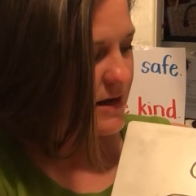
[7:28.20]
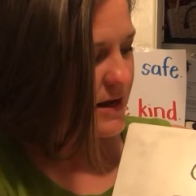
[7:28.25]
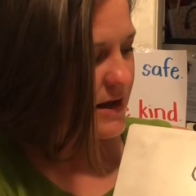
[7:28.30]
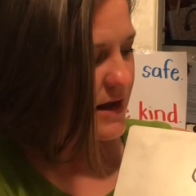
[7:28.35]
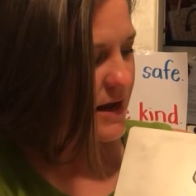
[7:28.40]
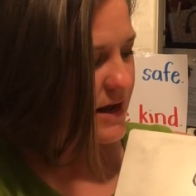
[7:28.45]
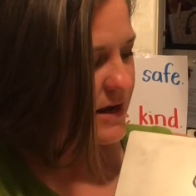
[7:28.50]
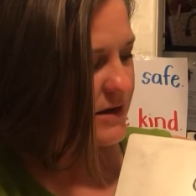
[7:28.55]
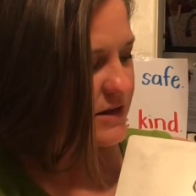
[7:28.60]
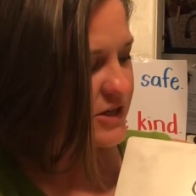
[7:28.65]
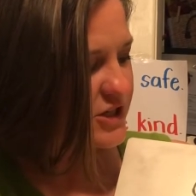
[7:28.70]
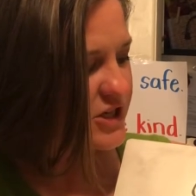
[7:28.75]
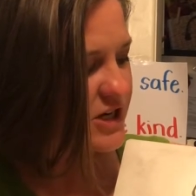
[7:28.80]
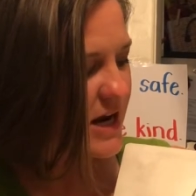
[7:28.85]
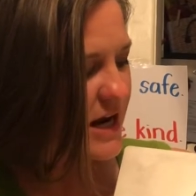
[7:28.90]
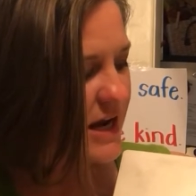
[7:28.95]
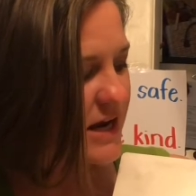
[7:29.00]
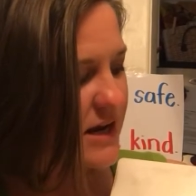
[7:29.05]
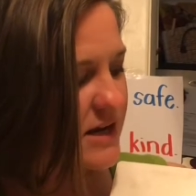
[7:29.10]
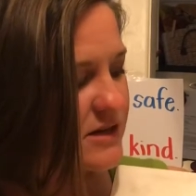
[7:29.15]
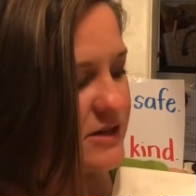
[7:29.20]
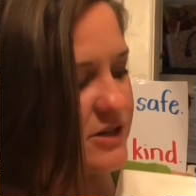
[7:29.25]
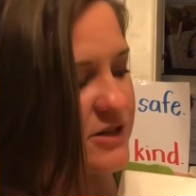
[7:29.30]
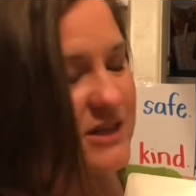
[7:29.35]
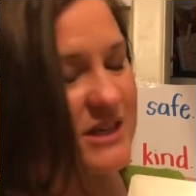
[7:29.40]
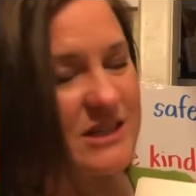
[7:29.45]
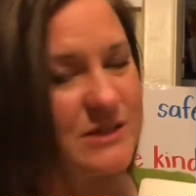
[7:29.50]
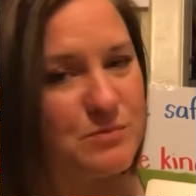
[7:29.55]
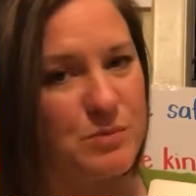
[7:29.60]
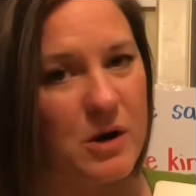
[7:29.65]
and change
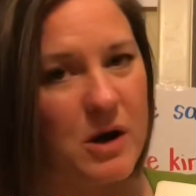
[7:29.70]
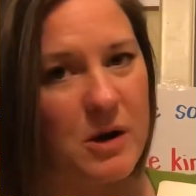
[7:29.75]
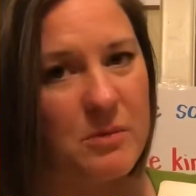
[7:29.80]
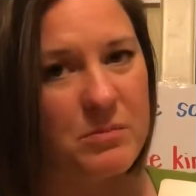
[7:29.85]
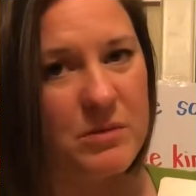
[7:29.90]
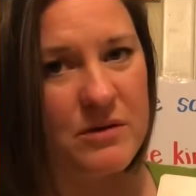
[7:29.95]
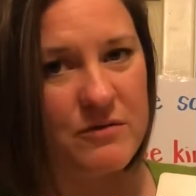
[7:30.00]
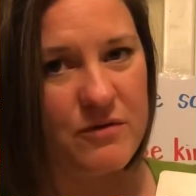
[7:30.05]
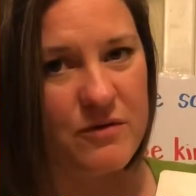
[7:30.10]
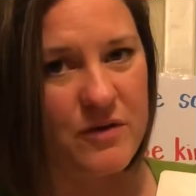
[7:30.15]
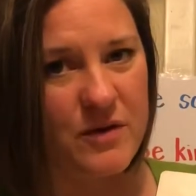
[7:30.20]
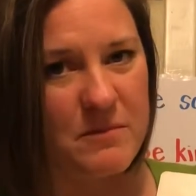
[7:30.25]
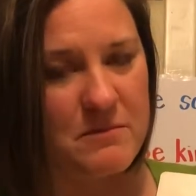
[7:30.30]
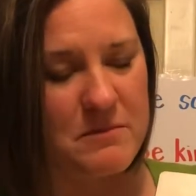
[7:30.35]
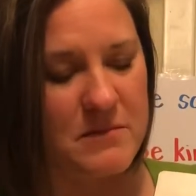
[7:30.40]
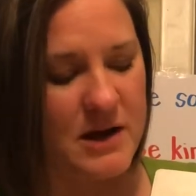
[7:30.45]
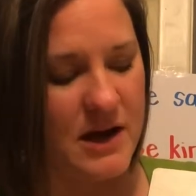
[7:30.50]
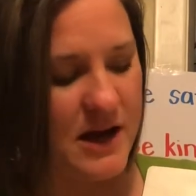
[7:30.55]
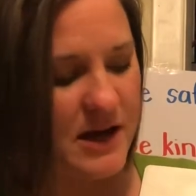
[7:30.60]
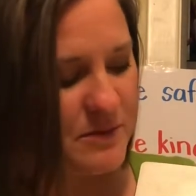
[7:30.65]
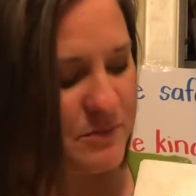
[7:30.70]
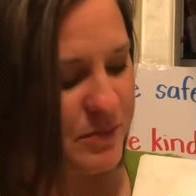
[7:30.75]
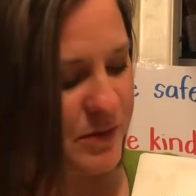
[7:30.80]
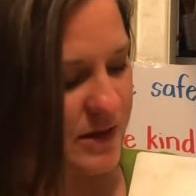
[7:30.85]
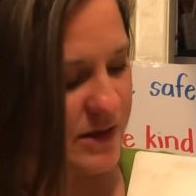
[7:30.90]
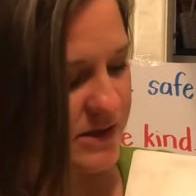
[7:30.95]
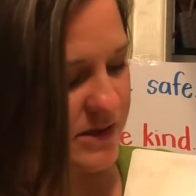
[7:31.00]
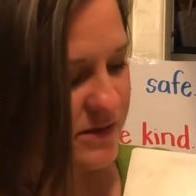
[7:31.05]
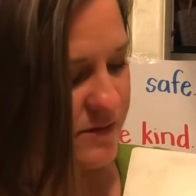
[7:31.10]
this problem from 9 plus